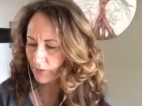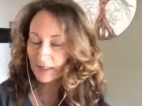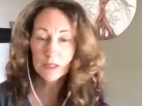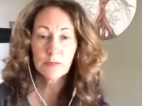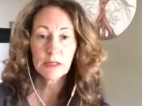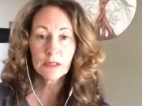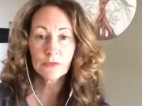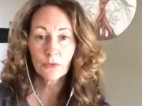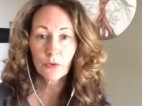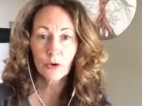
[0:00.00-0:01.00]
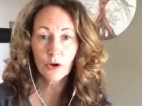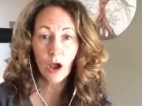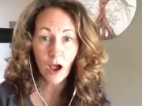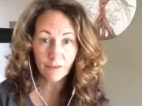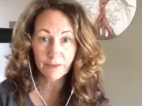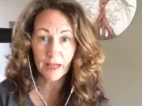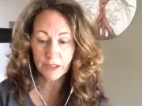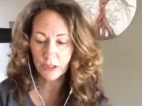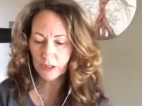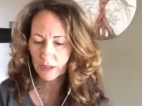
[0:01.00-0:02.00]
recipes for hot
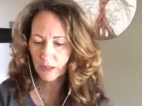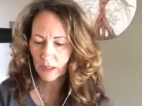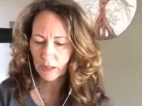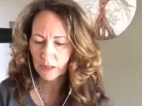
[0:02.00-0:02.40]
flashes.